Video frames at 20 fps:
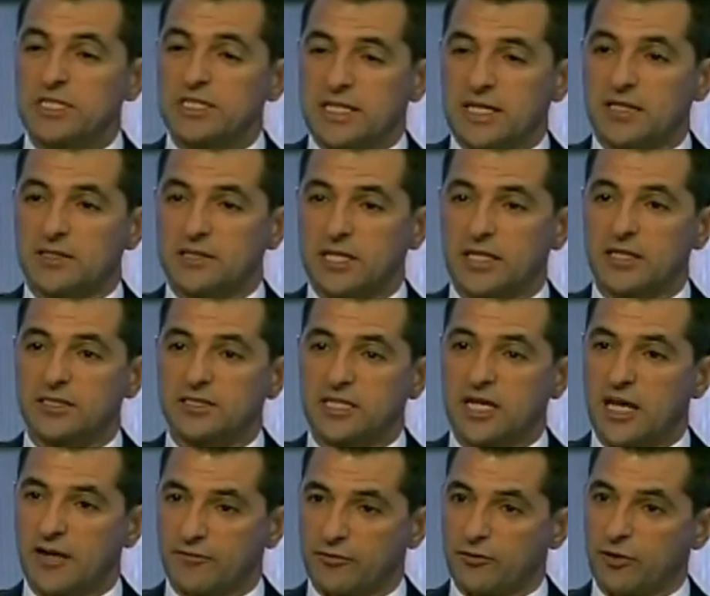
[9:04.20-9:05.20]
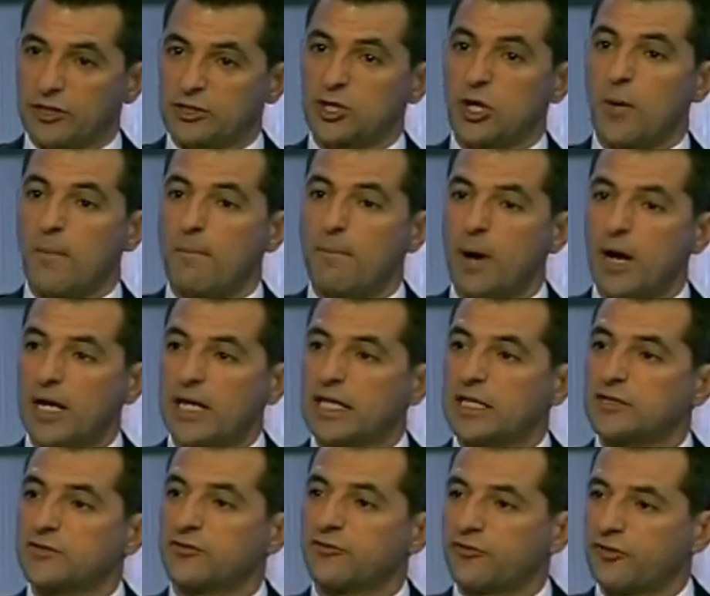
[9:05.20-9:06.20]
was the telltale sign for us.
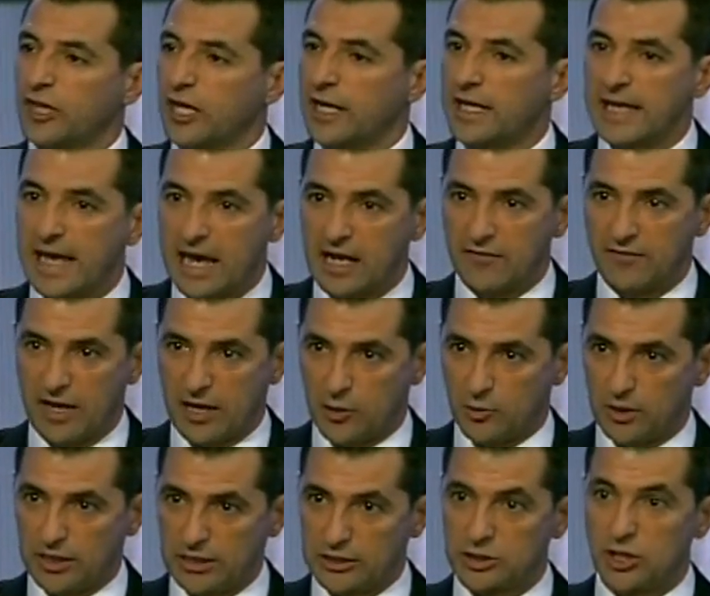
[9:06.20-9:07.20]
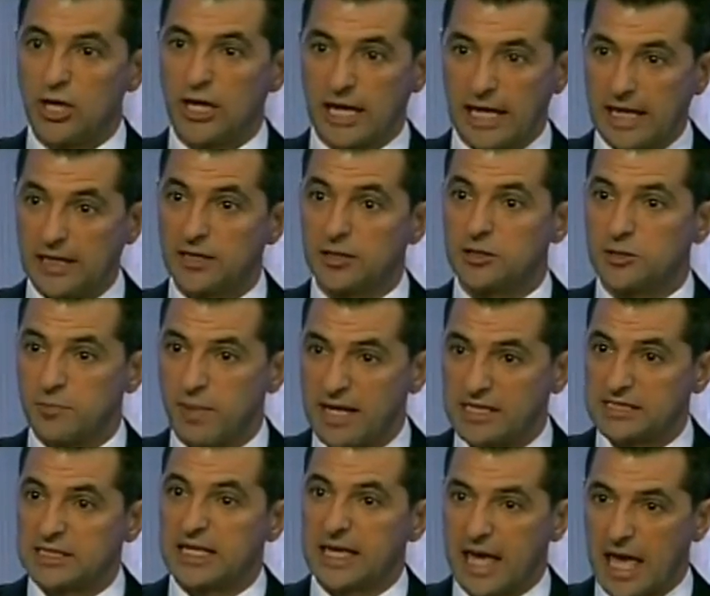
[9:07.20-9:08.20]
Money is flooding out of equities in the
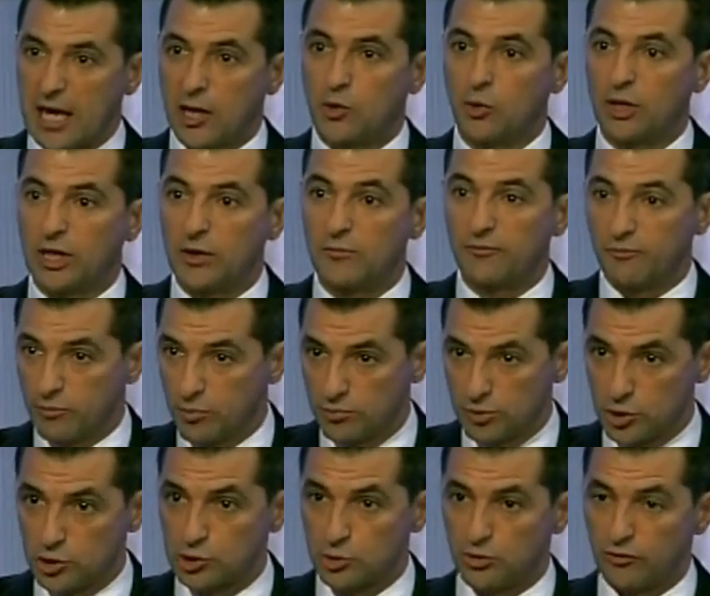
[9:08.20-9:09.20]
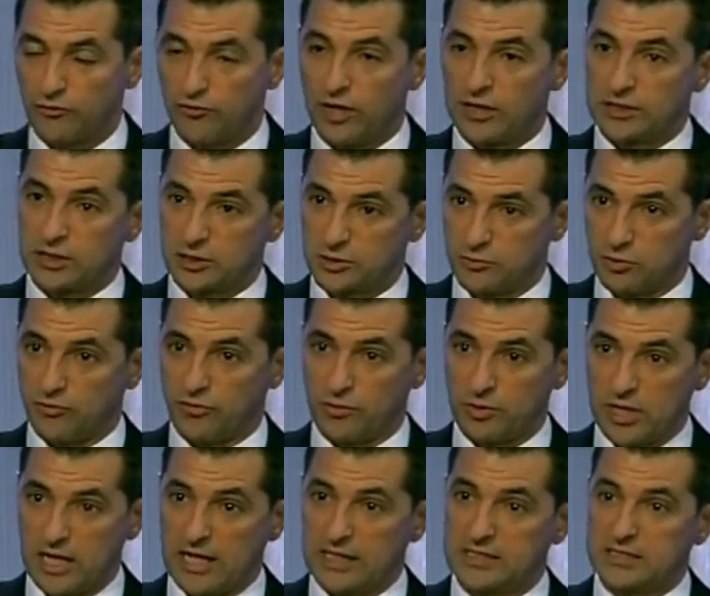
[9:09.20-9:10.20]
domestic equity mutual funds. It's
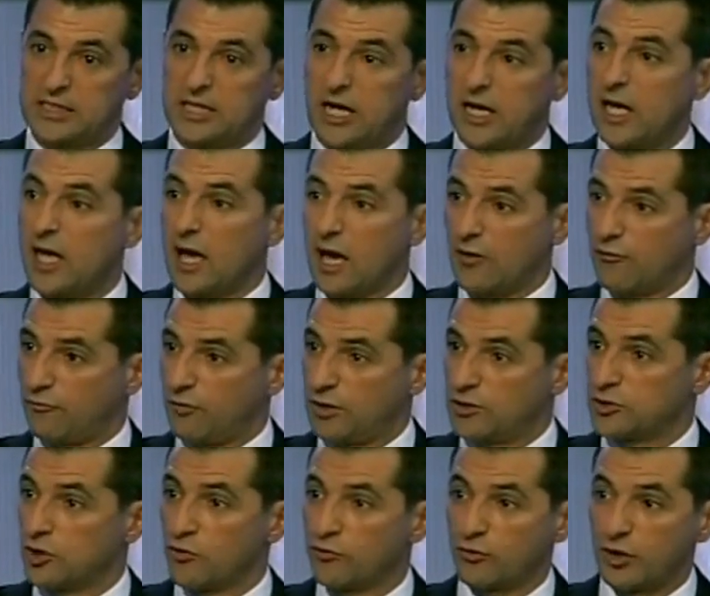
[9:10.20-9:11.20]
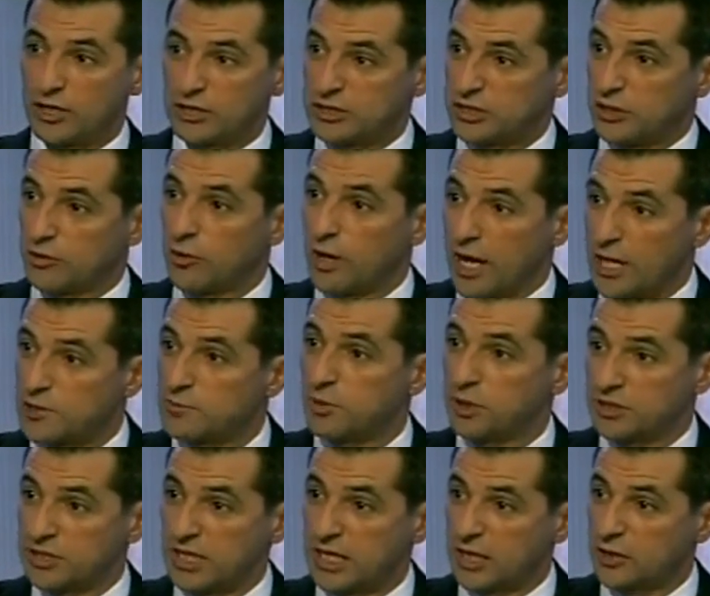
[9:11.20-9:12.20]
from the ICI. Our friends over at Zero
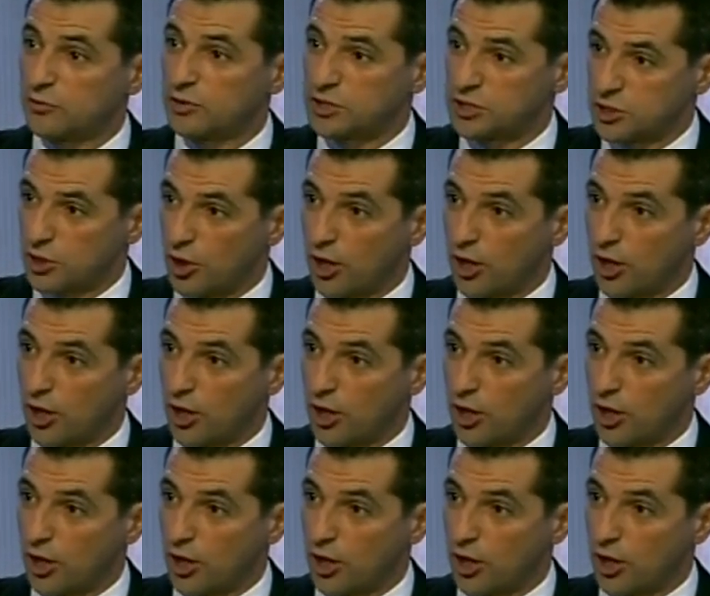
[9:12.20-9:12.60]
Hedge put together a